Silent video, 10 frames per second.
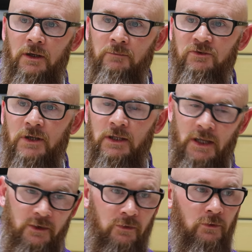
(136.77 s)
He's got a
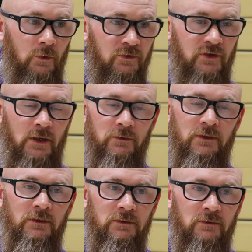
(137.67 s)
lot of throwers out
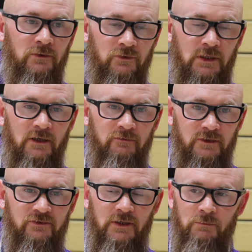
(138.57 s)
and there's a lot of
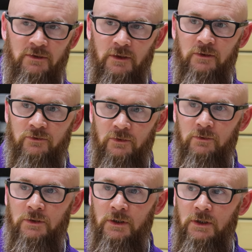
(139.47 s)
excitement there.
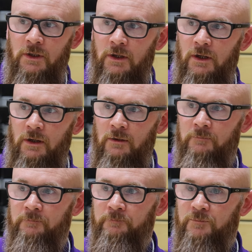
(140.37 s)
So,
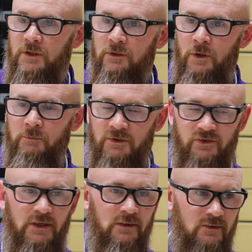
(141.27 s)
I'm
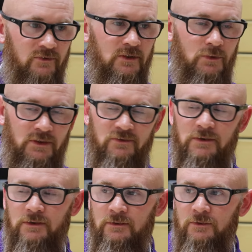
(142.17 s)
excited to see what he's
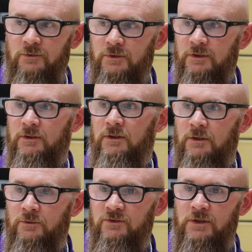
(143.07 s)
going to do. And,
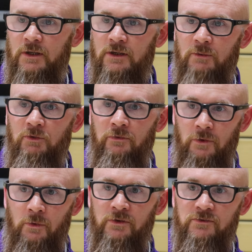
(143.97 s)
he's got a couple
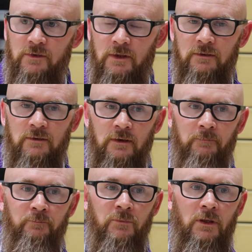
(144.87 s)
throwers that
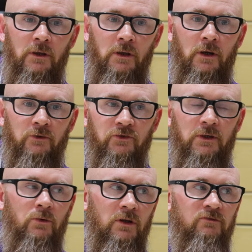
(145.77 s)
are
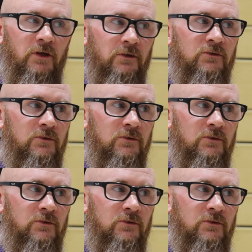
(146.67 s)
state qualifiers.